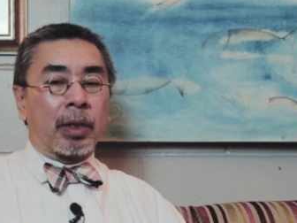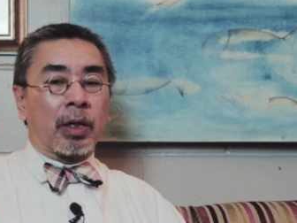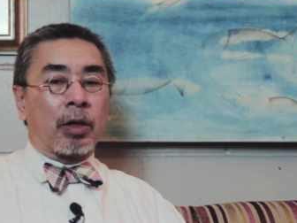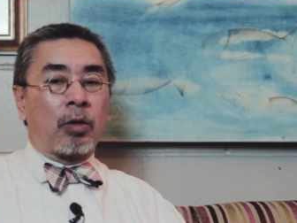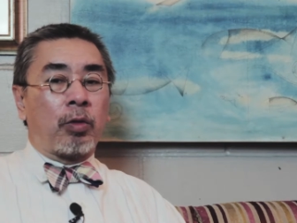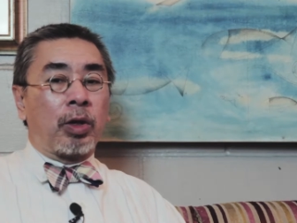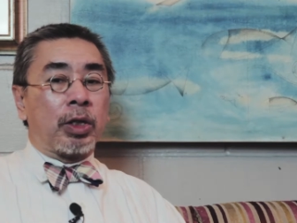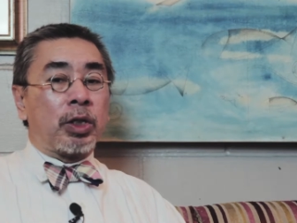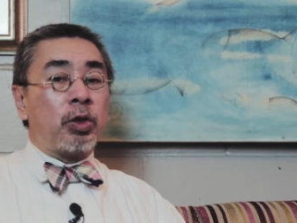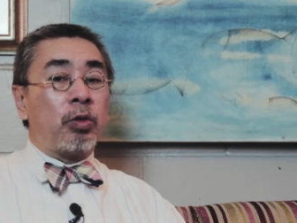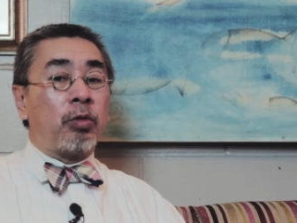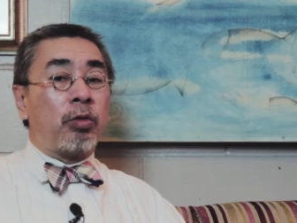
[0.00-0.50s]

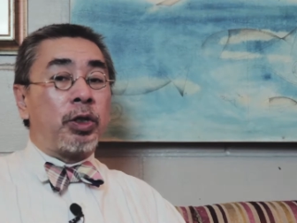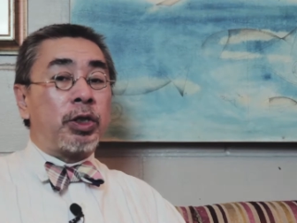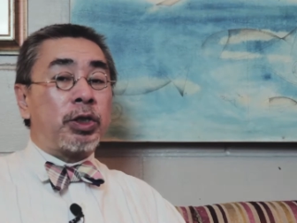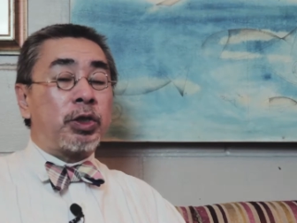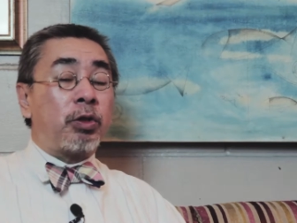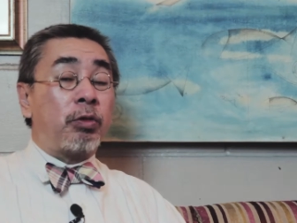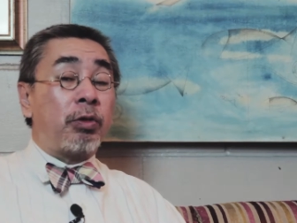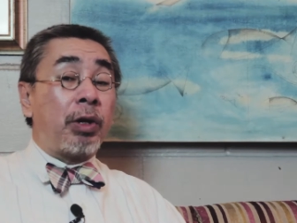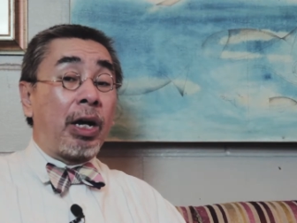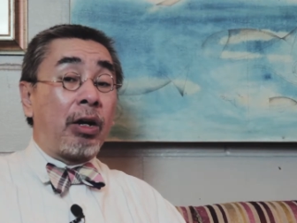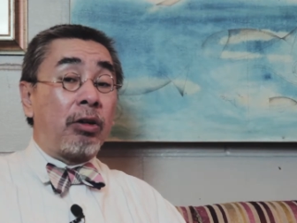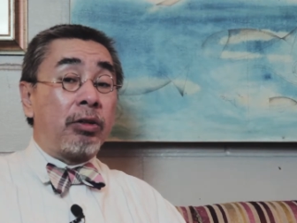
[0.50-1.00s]
what you were
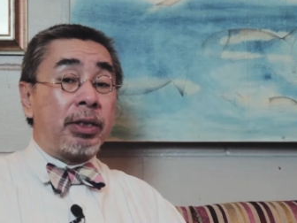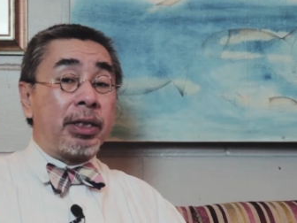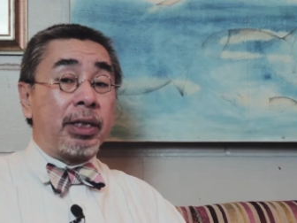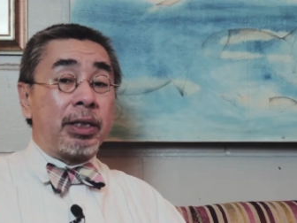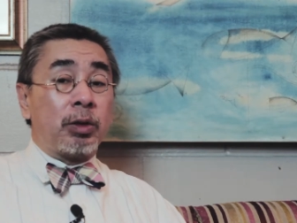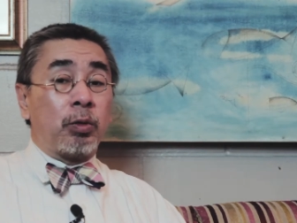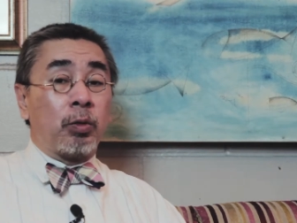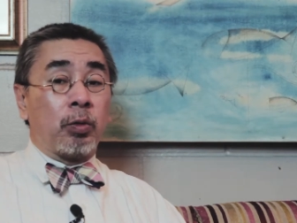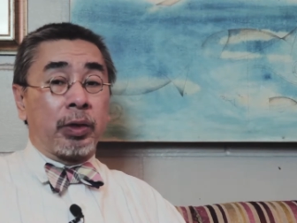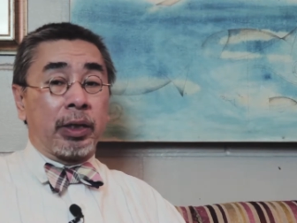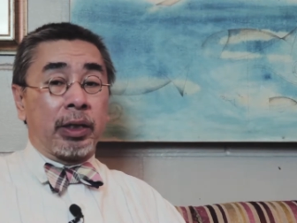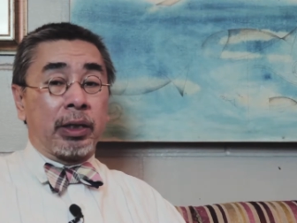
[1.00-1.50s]
surrounded
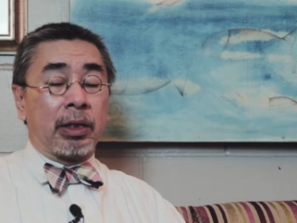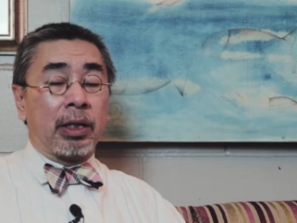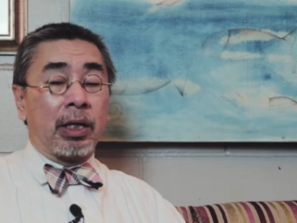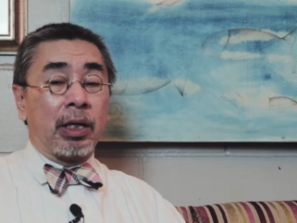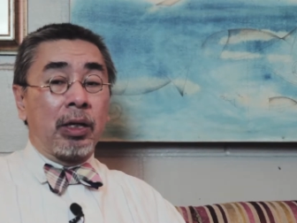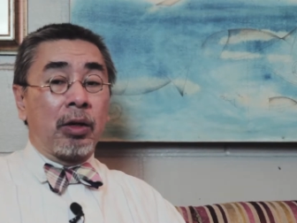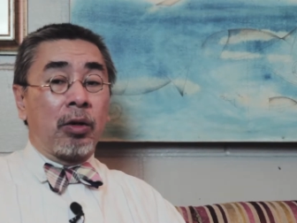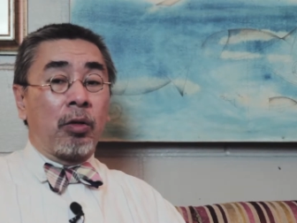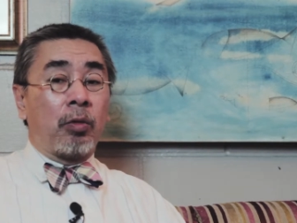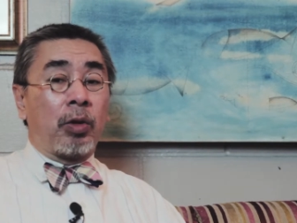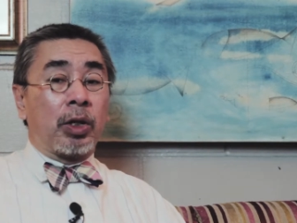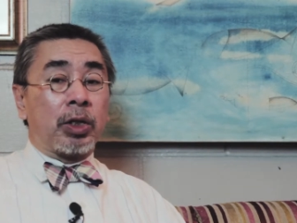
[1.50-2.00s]
with,
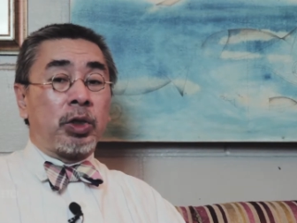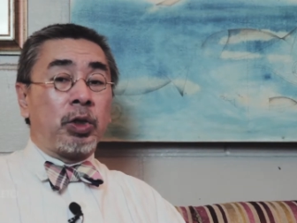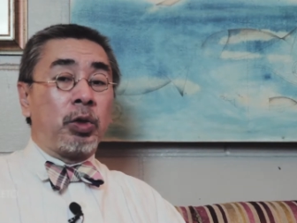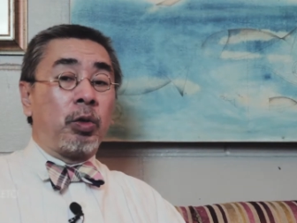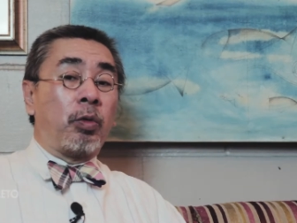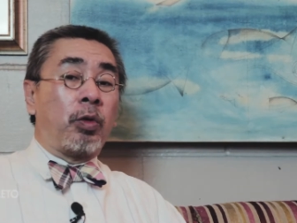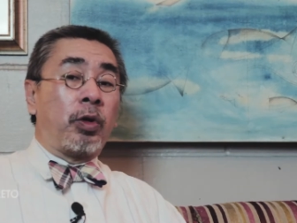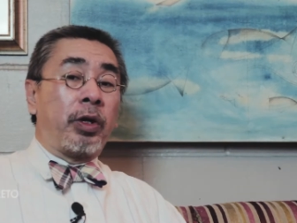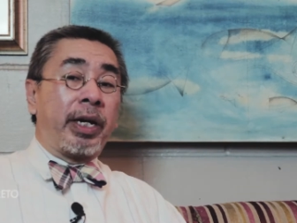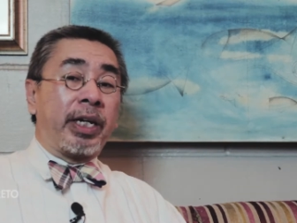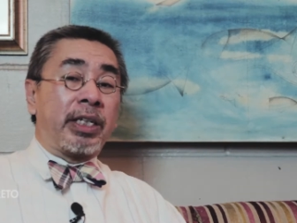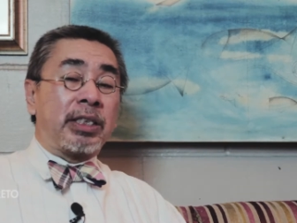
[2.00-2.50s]
what you
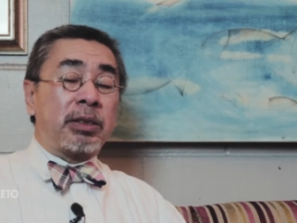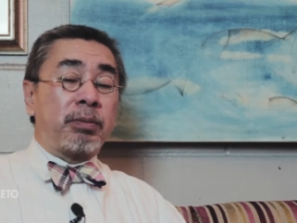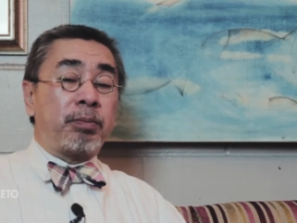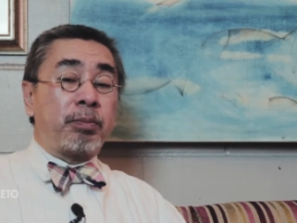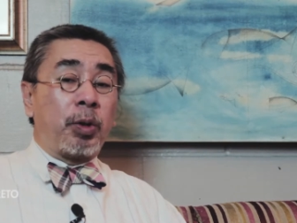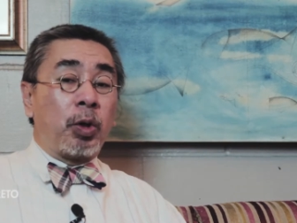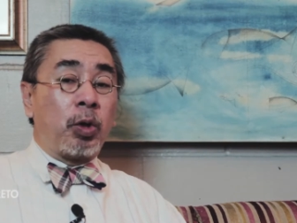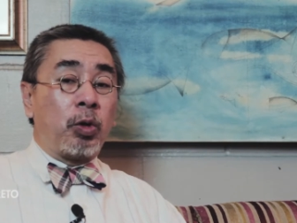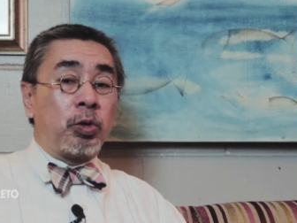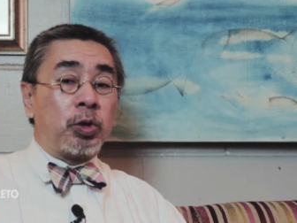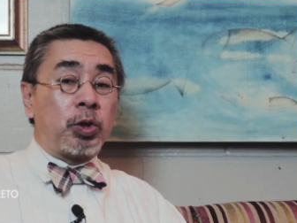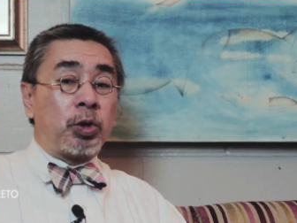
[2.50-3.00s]
were
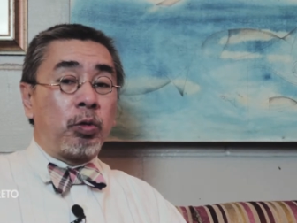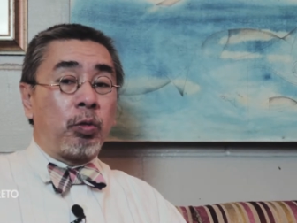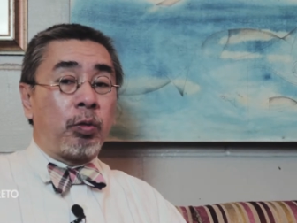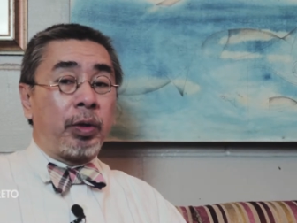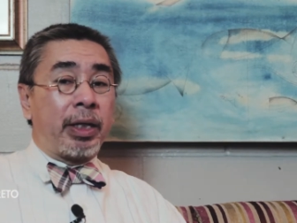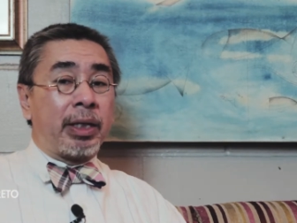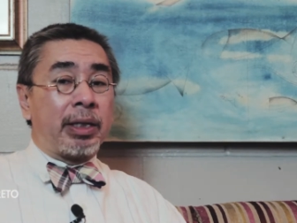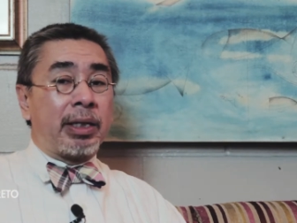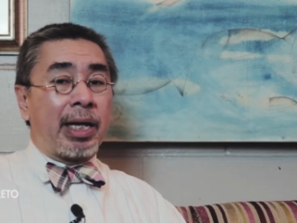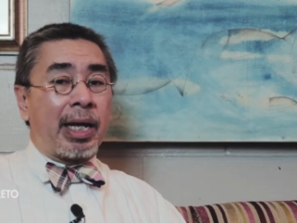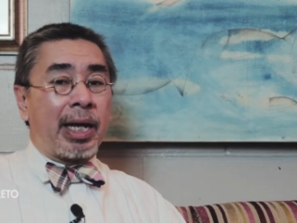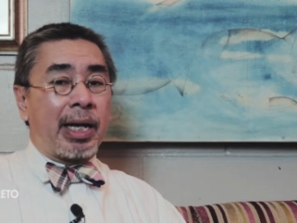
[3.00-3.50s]
exposed
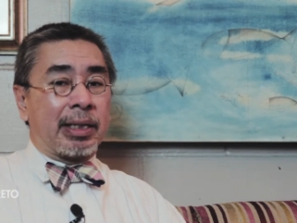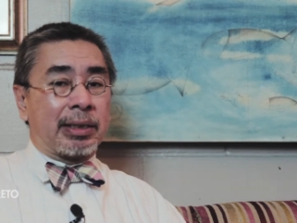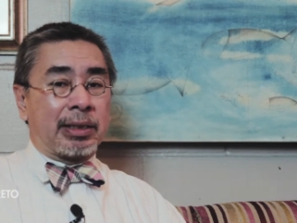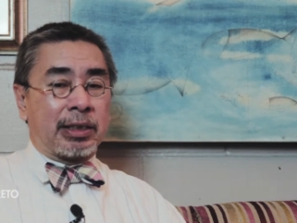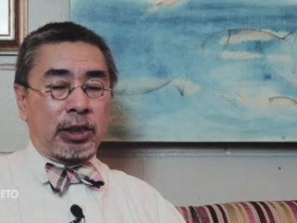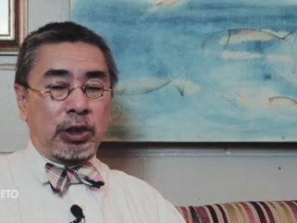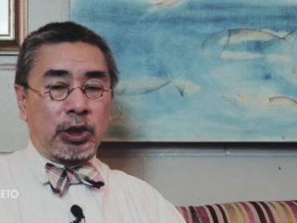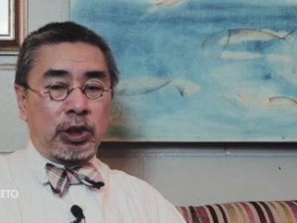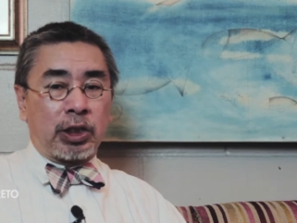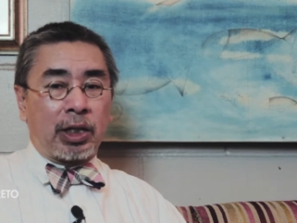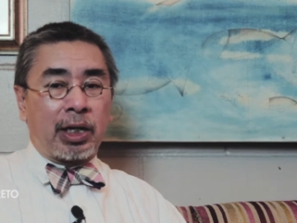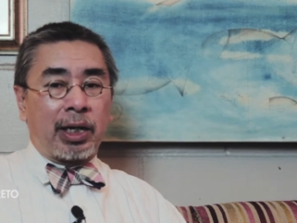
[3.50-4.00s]
with as a
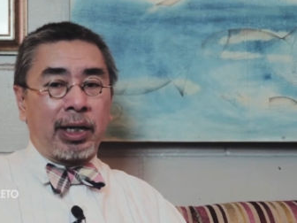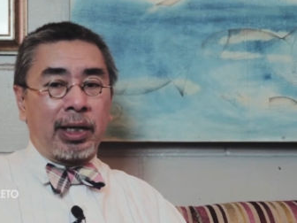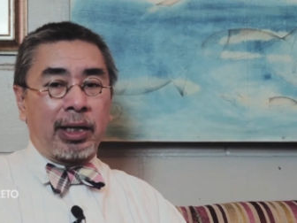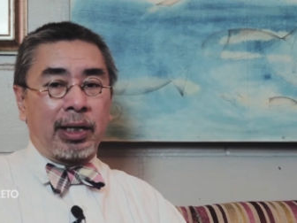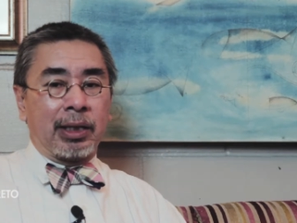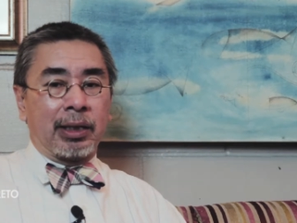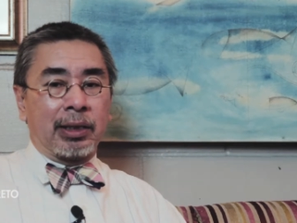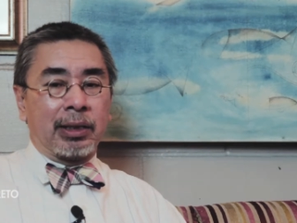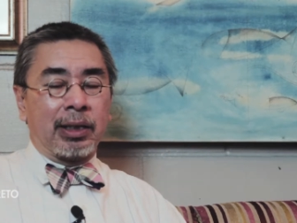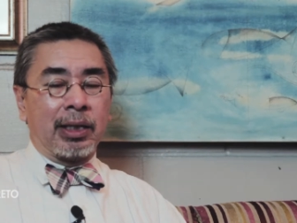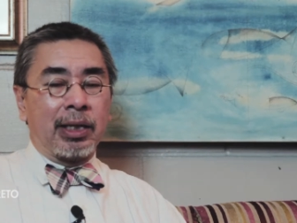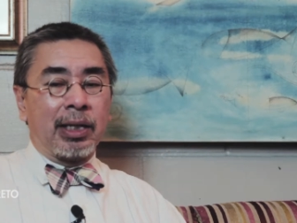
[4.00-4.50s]

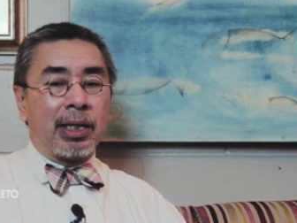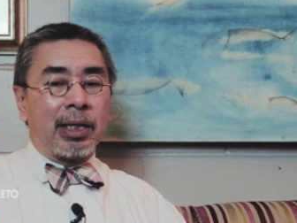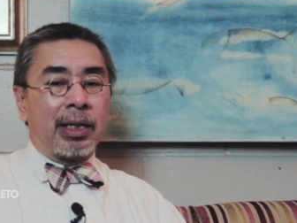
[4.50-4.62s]
child.